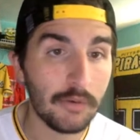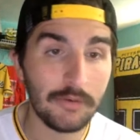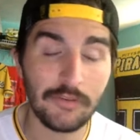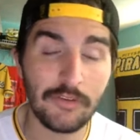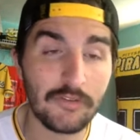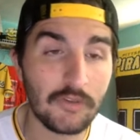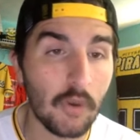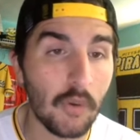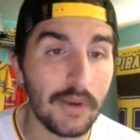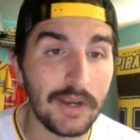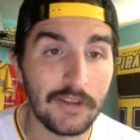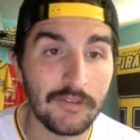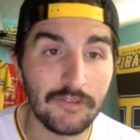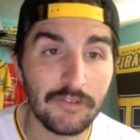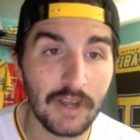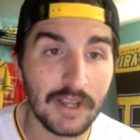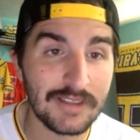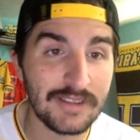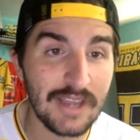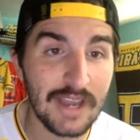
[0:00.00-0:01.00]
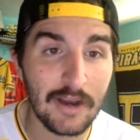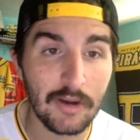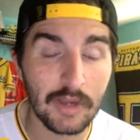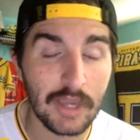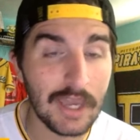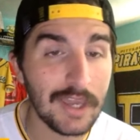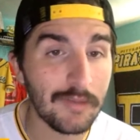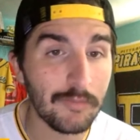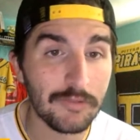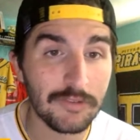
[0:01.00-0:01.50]
was just going to shut down
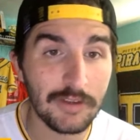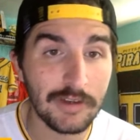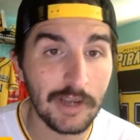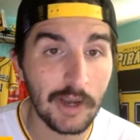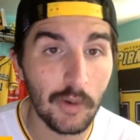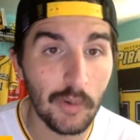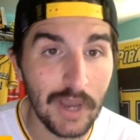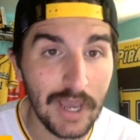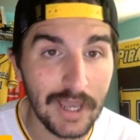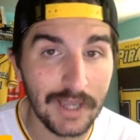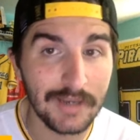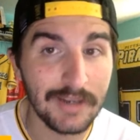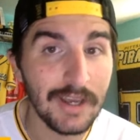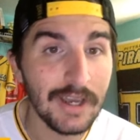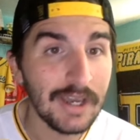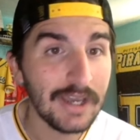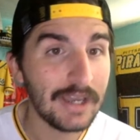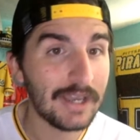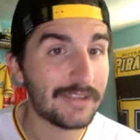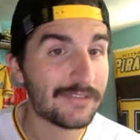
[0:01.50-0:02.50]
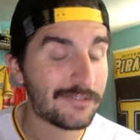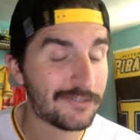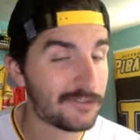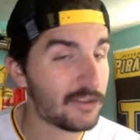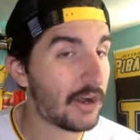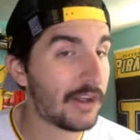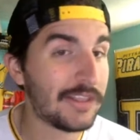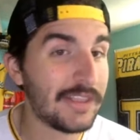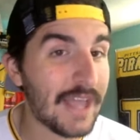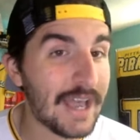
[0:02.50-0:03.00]
games to no end. It's
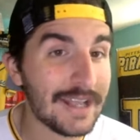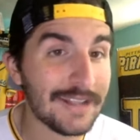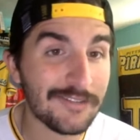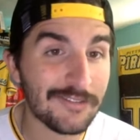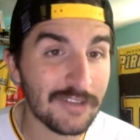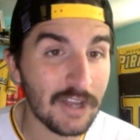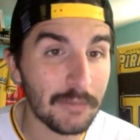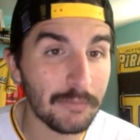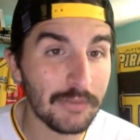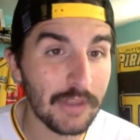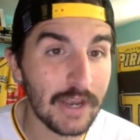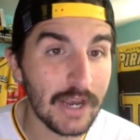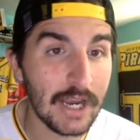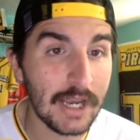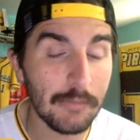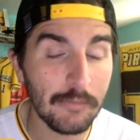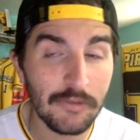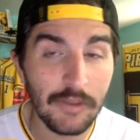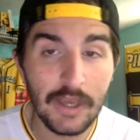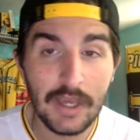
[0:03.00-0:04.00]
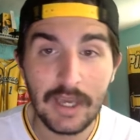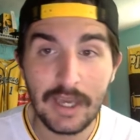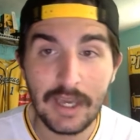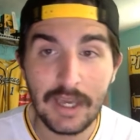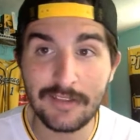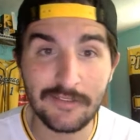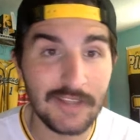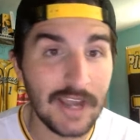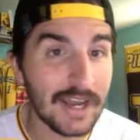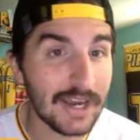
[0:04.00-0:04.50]
done that sometimes.
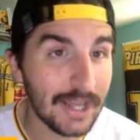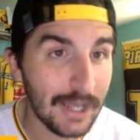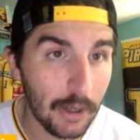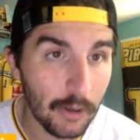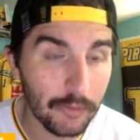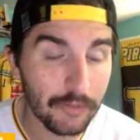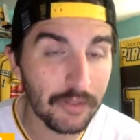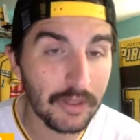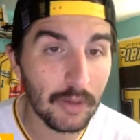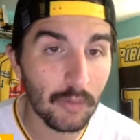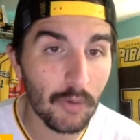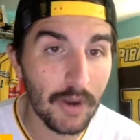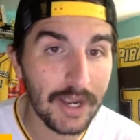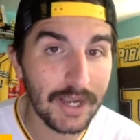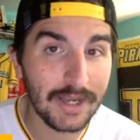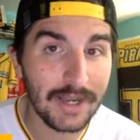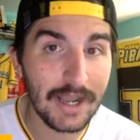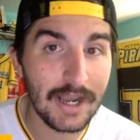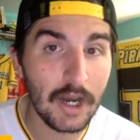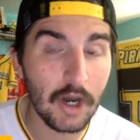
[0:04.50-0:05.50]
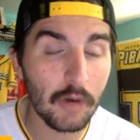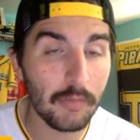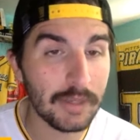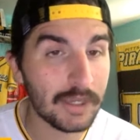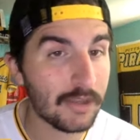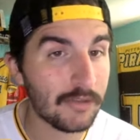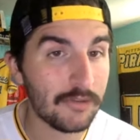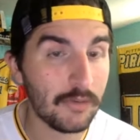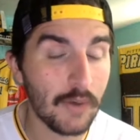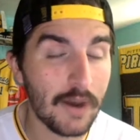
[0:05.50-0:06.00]
It's not healthy right now
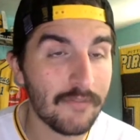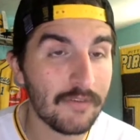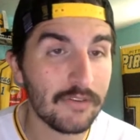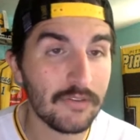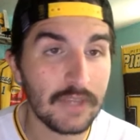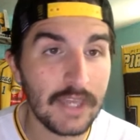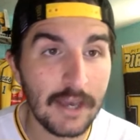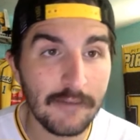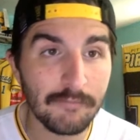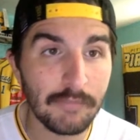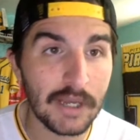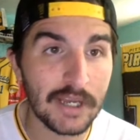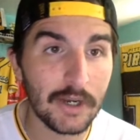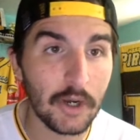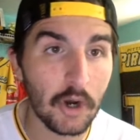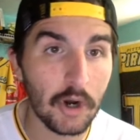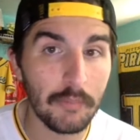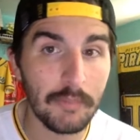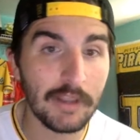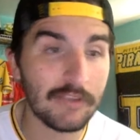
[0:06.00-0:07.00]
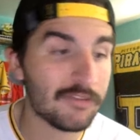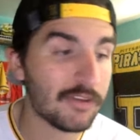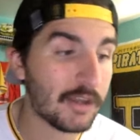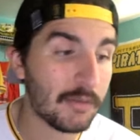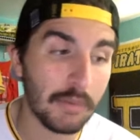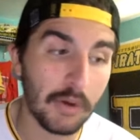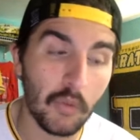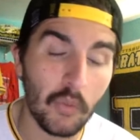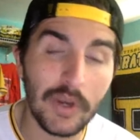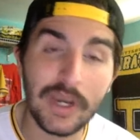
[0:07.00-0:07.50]
because you obviously have Bednar
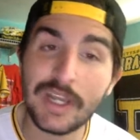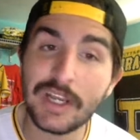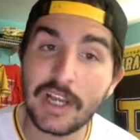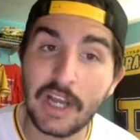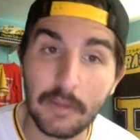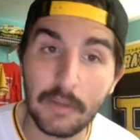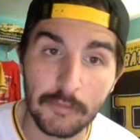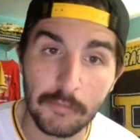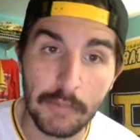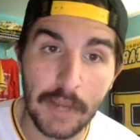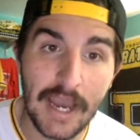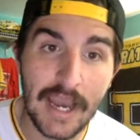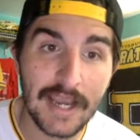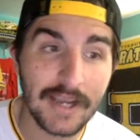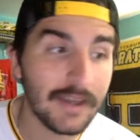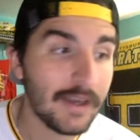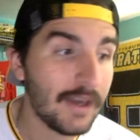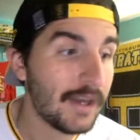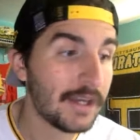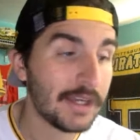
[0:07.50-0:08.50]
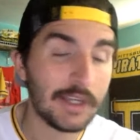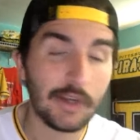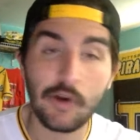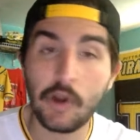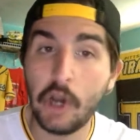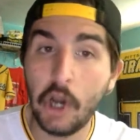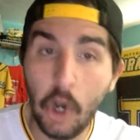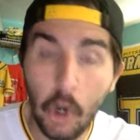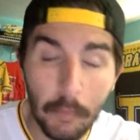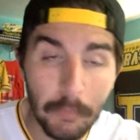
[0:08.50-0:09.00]
missing, but when it comes back,
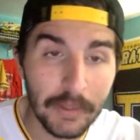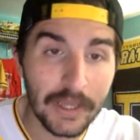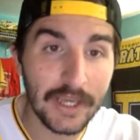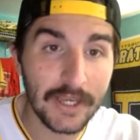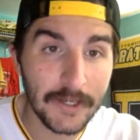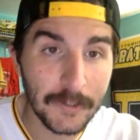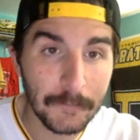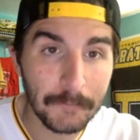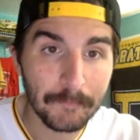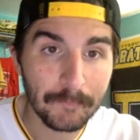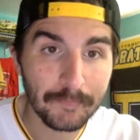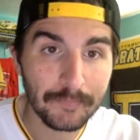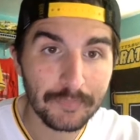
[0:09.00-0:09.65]
you're hoping